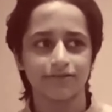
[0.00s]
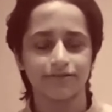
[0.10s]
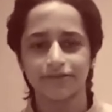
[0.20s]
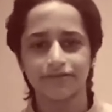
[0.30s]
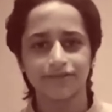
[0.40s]

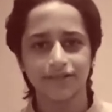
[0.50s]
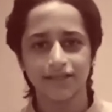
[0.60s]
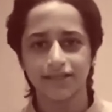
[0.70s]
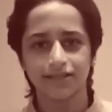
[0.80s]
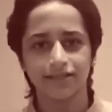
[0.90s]

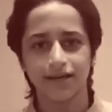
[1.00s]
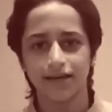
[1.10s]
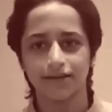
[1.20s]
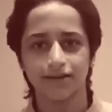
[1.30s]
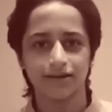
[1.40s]
15
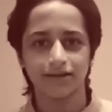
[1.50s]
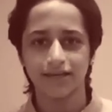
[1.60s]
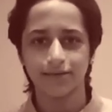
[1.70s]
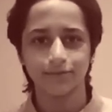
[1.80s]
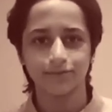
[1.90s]
and
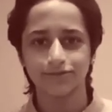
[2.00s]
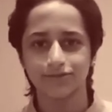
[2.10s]
unable